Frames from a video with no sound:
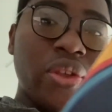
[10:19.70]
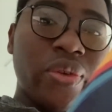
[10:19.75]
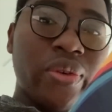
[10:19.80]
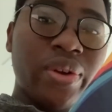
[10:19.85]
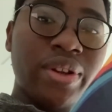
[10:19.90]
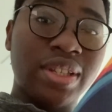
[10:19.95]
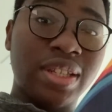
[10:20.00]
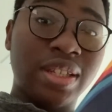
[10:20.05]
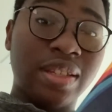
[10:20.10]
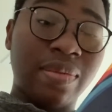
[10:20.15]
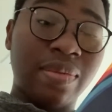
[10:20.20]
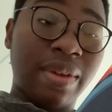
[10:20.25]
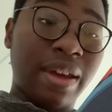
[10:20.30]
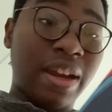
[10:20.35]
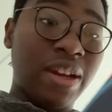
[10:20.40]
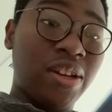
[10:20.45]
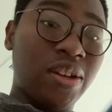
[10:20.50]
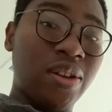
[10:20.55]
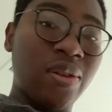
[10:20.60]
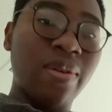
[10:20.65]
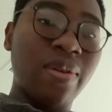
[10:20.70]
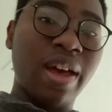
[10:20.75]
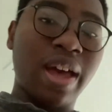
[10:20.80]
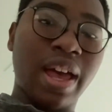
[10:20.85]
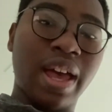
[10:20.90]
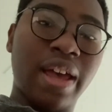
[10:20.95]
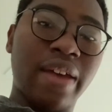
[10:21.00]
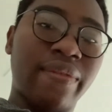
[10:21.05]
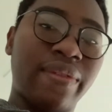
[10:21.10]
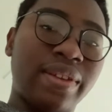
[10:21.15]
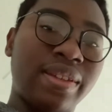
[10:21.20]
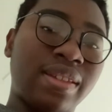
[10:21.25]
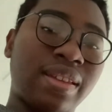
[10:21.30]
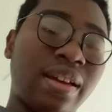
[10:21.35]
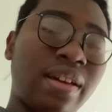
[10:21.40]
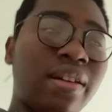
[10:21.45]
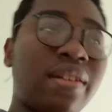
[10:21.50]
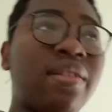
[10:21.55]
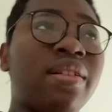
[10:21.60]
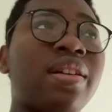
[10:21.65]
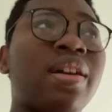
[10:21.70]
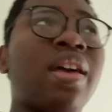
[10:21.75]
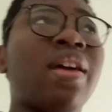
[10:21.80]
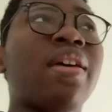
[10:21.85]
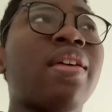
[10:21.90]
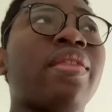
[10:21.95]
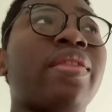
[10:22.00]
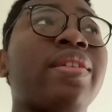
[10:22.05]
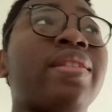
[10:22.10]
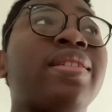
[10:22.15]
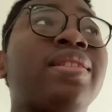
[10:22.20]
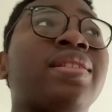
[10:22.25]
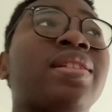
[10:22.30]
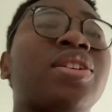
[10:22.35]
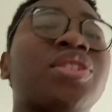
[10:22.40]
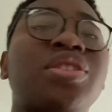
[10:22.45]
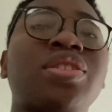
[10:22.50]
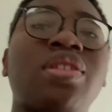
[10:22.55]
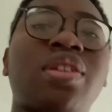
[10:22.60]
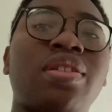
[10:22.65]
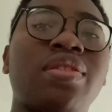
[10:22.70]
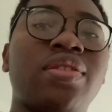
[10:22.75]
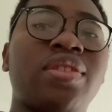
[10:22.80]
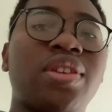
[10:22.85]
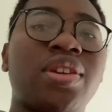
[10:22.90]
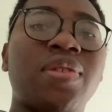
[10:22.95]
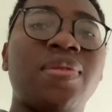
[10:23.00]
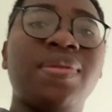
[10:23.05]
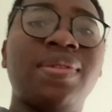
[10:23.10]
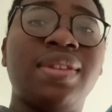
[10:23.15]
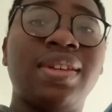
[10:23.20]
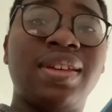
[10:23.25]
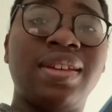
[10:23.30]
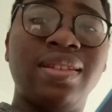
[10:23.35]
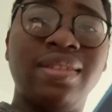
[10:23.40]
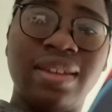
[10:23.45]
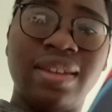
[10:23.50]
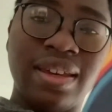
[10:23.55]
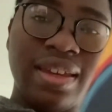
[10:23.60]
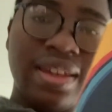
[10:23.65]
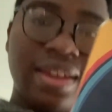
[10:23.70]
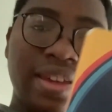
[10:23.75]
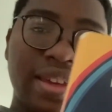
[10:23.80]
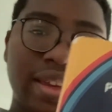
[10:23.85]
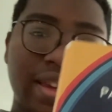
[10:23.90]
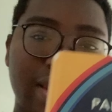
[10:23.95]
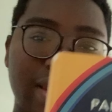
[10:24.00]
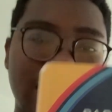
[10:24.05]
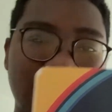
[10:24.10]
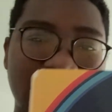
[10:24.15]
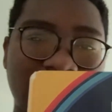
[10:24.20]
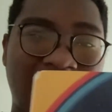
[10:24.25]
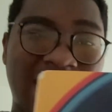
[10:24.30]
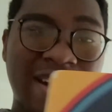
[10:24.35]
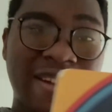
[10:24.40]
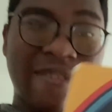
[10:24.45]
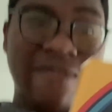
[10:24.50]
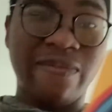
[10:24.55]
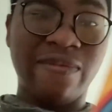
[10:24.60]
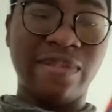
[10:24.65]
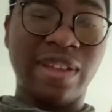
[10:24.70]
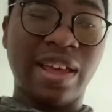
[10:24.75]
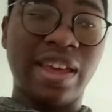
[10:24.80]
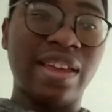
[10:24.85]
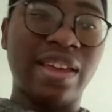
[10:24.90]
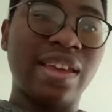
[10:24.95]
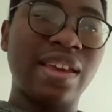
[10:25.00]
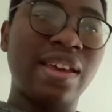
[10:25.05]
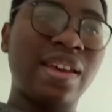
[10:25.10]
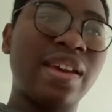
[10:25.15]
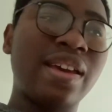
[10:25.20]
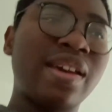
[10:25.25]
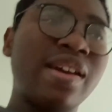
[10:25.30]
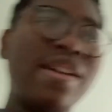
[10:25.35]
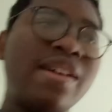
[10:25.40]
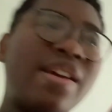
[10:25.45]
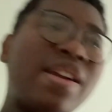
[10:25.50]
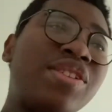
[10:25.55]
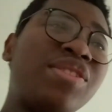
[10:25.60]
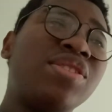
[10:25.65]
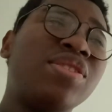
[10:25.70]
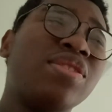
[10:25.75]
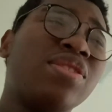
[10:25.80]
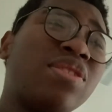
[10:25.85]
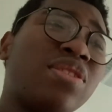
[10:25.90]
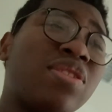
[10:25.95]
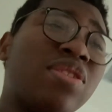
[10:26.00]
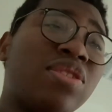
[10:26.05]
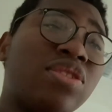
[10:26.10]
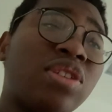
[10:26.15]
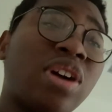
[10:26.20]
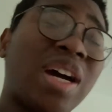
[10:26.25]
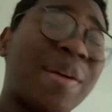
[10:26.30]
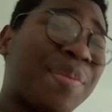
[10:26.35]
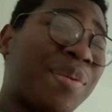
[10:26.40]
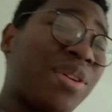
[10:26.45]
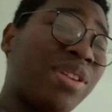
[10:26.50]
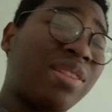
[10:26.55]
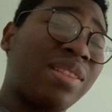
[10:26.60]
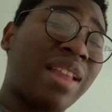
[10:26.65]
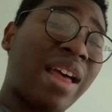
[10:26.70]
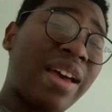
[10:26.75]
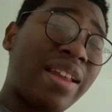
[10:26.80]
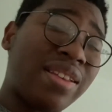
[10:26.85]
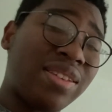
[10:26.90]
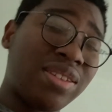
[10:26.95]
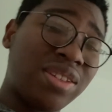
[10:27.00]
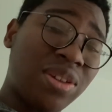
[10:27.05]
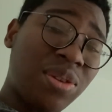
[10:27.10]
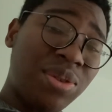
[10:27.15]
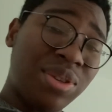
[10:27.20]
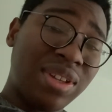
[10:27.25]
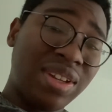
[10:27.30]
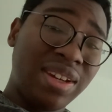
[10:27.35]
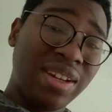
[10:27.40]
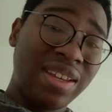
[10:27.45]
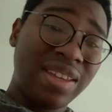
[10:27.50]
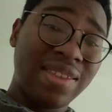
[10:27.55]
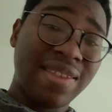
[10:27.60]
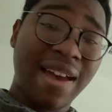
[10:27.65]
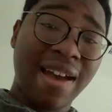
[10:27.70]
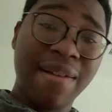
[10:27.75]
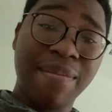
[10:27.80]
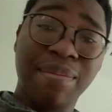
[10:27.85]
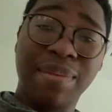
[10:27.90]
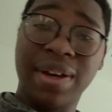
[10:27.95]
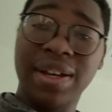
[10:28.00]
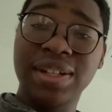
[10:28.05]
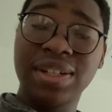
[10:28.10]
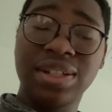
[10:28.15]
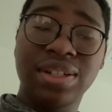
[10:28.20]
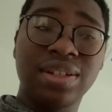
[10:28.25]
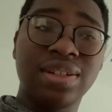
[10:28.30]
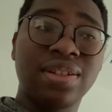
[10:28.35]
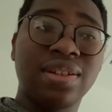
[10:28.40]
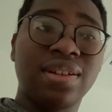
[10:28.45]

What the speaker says: criticism that I do have is that the discussion on QCD is kind of like, doesn't talk about lattice QCD that much.